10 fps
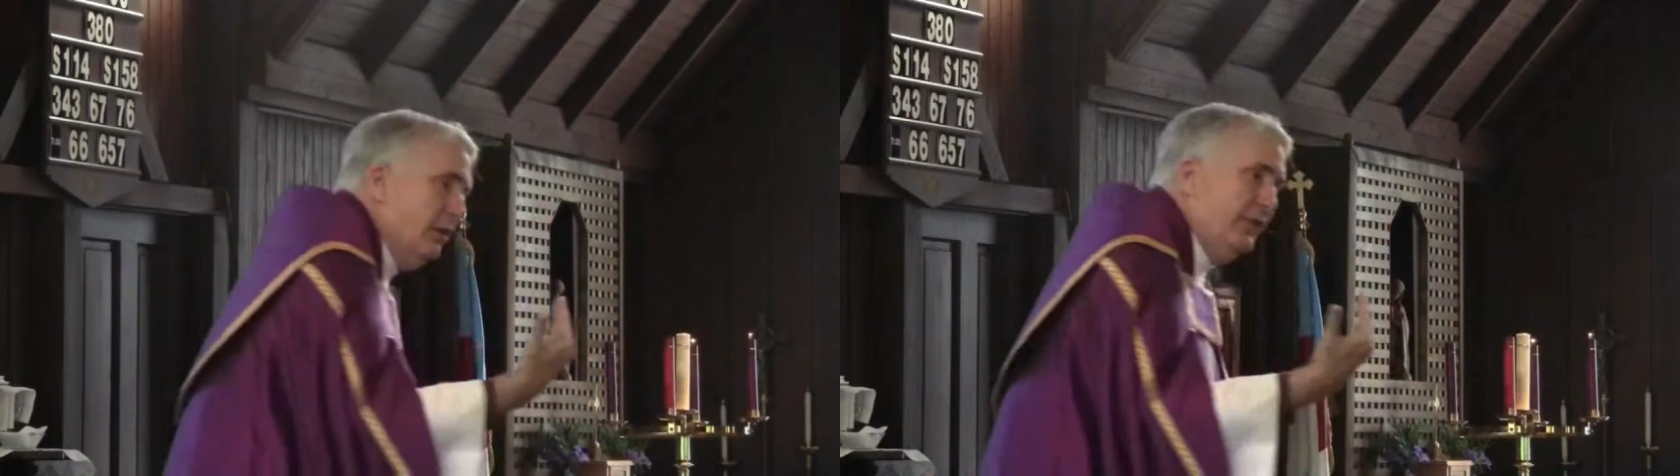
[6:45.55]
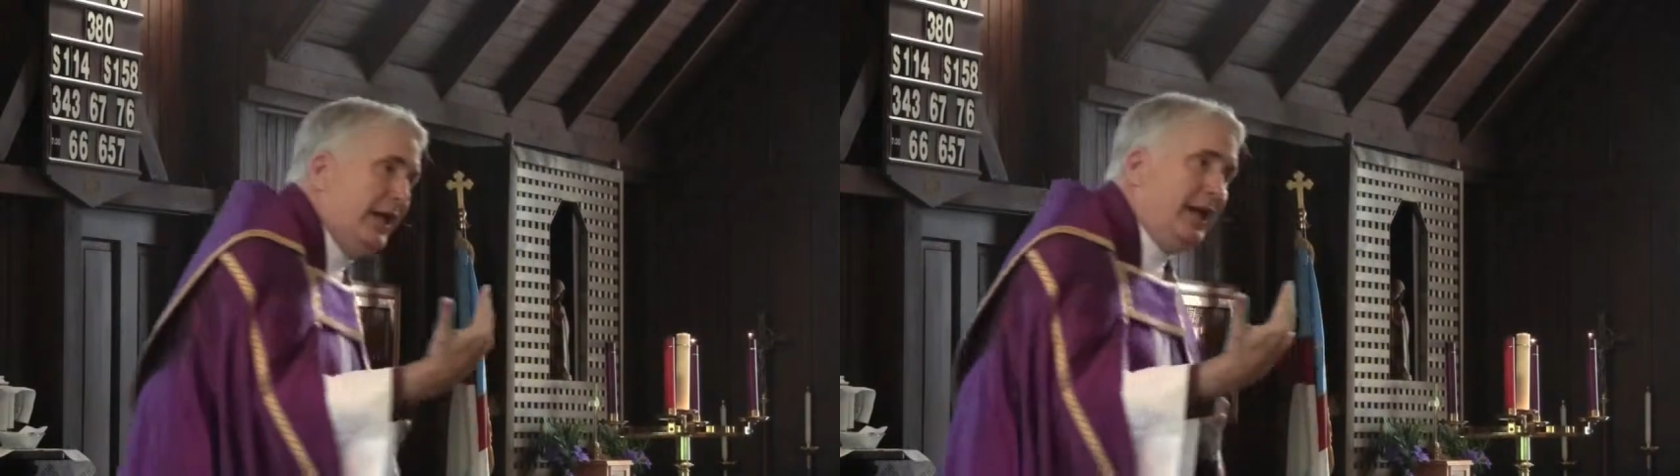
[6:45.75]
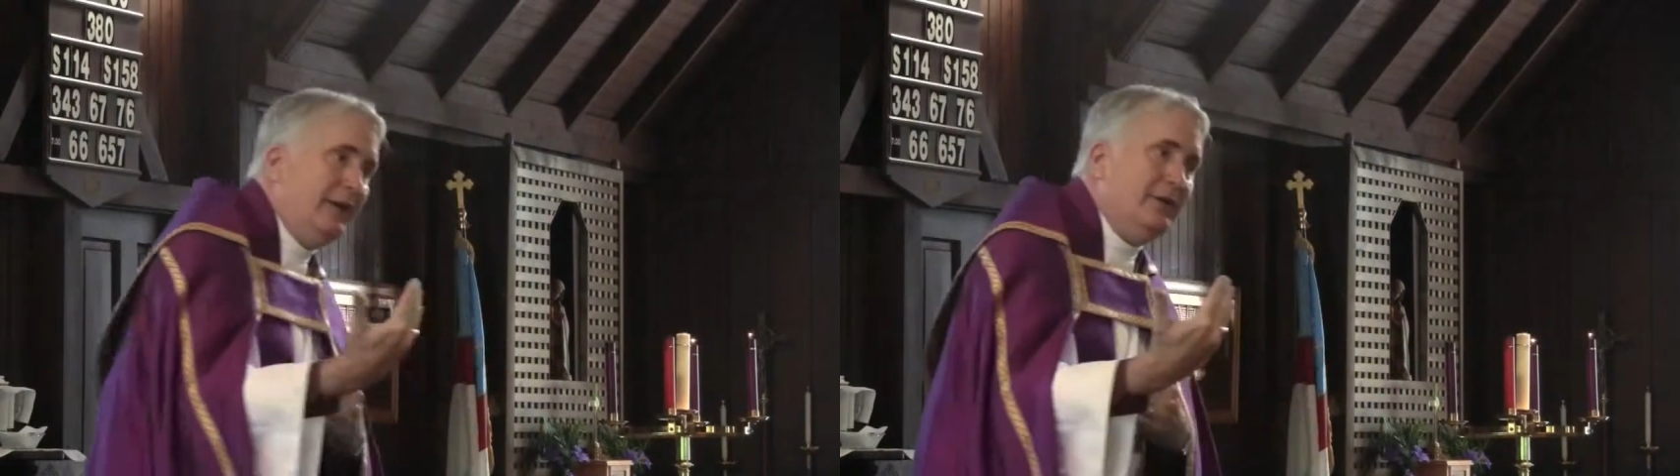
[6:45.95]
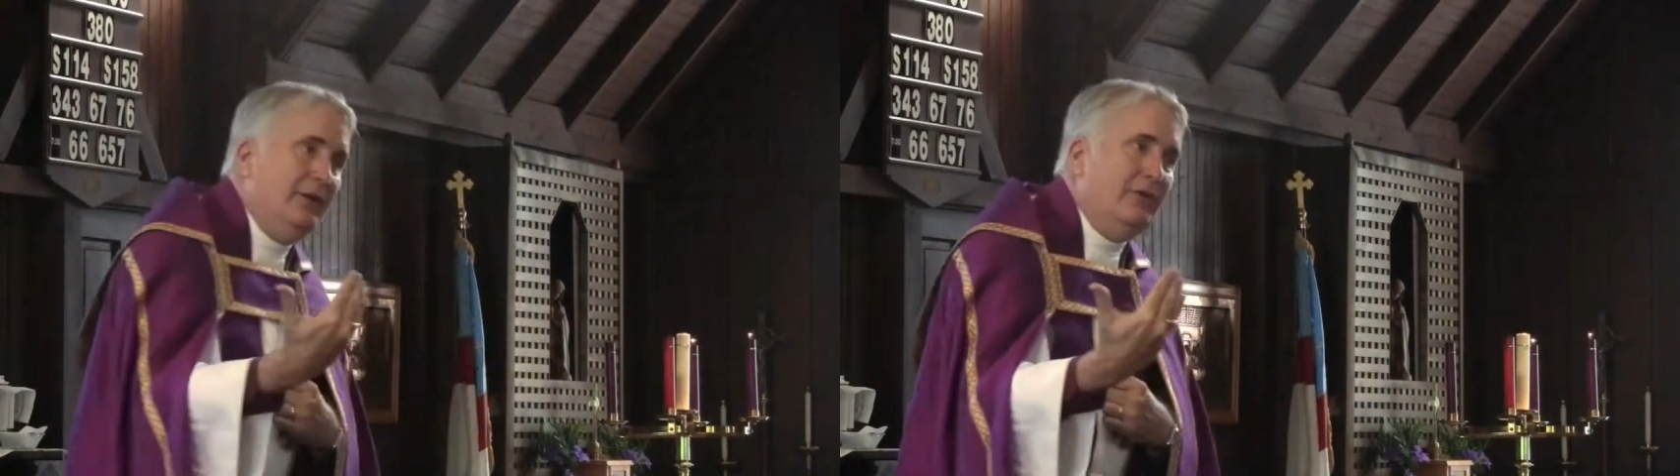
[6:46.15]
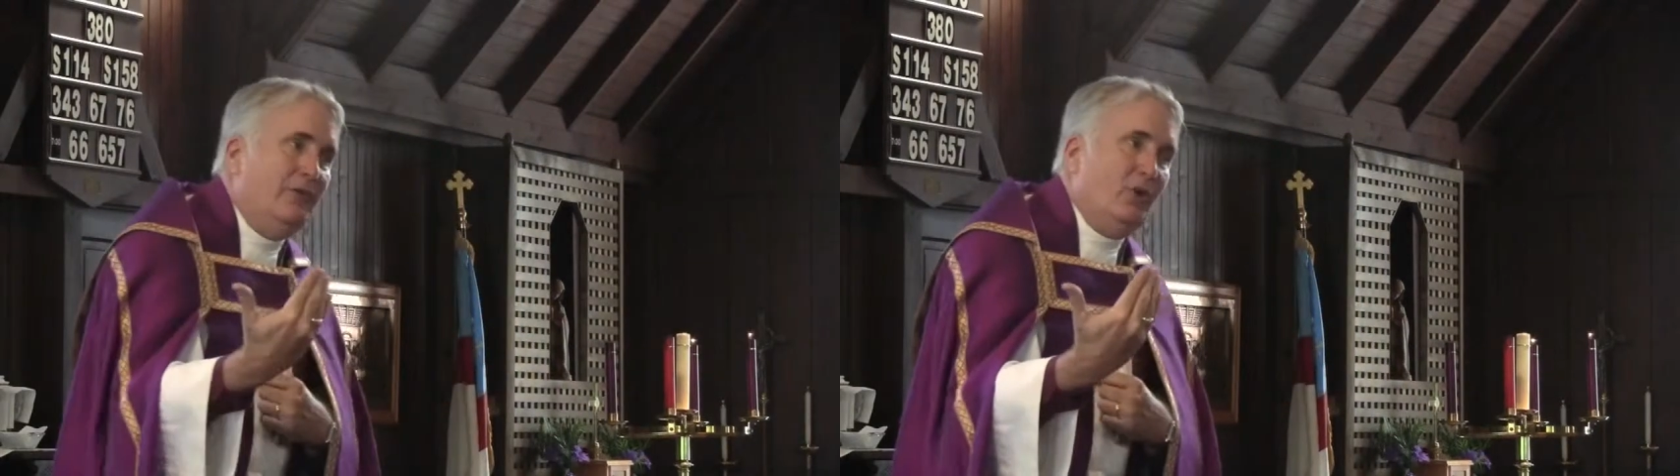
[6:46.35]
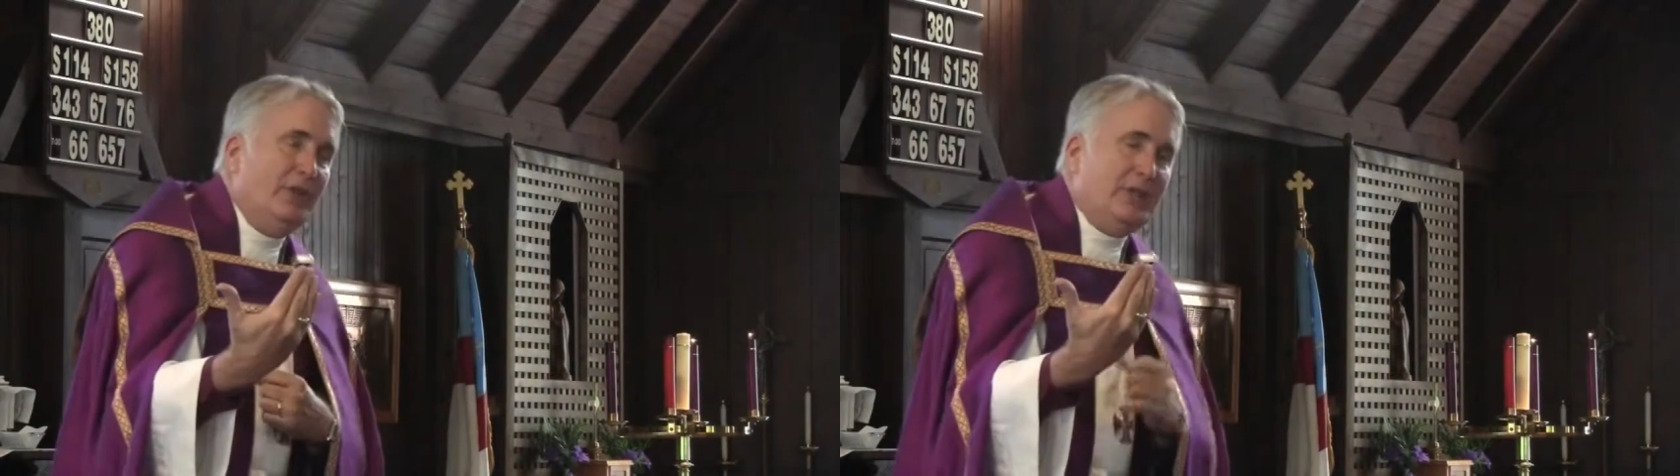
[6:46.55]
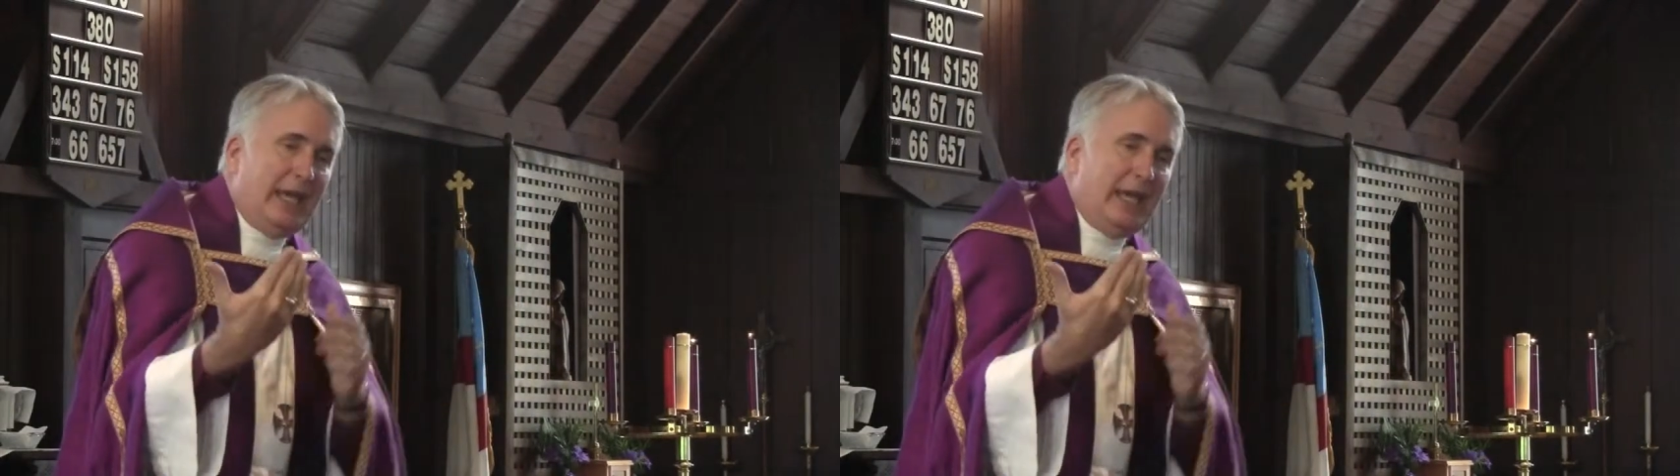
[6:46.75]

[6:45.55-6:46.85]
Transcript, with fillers: of that for a,